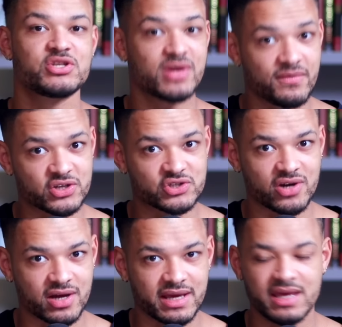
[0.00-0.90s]
do give it a
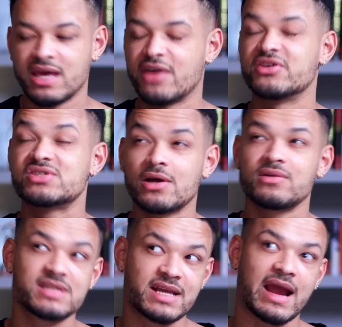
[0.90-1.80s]
try. The
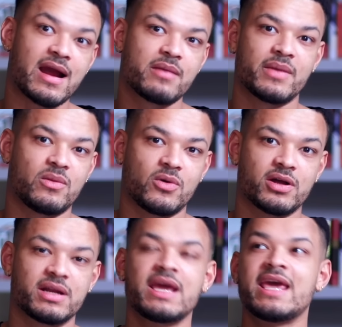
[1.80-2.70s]
salted caramel
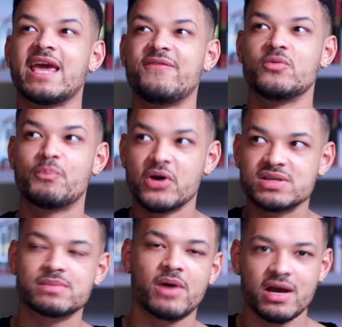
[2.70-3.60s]
one, if you put
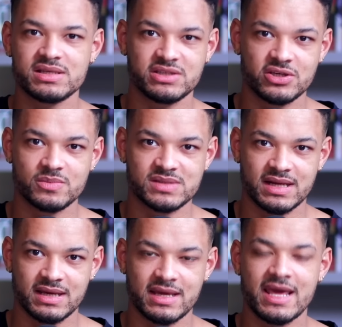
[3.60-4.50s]
some ice cubes in
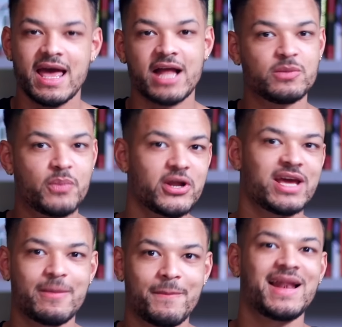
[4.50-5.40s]
it and you put it
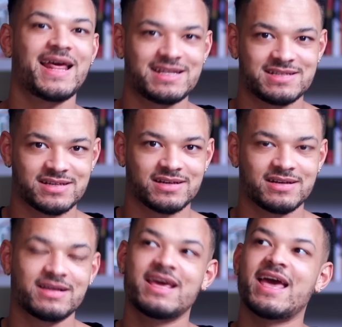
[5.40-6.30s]
in a
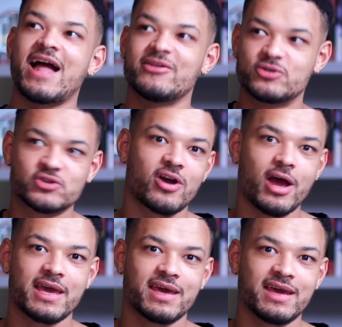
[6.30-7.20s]
blender and you
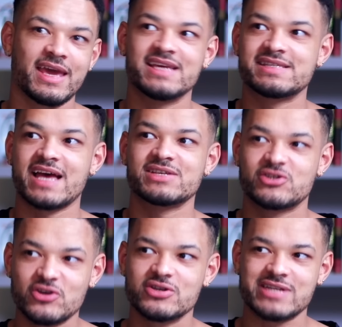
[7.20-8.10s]
try it, is as
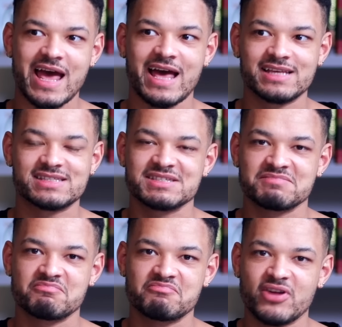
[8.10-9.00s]
good as
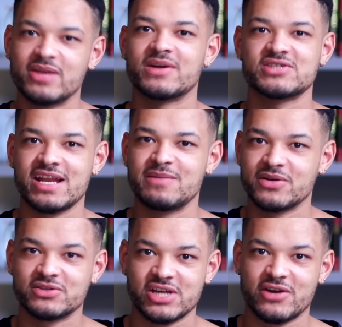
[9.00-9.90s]
pretty much any
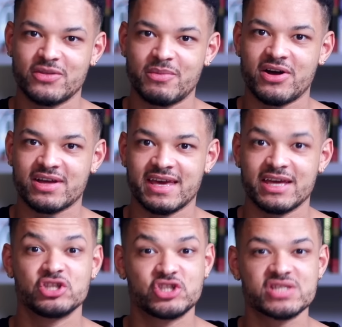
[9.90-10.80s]
milkshake on the market,
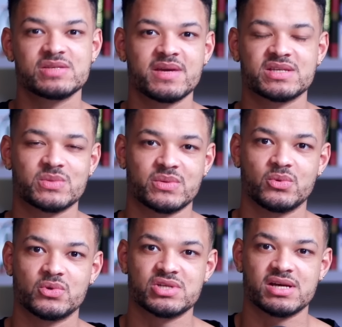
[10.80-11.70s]
just mixed with
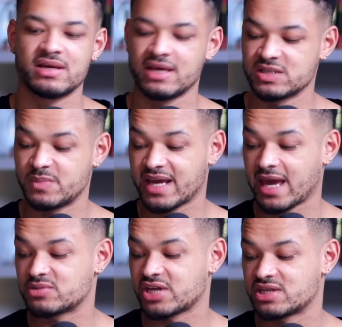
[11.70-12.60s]
water. It's been a
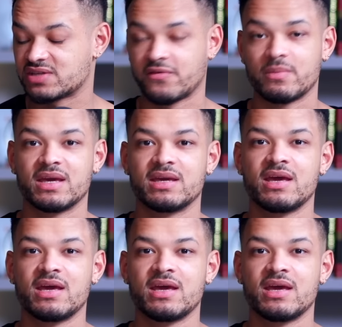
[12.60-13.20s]
game changer for me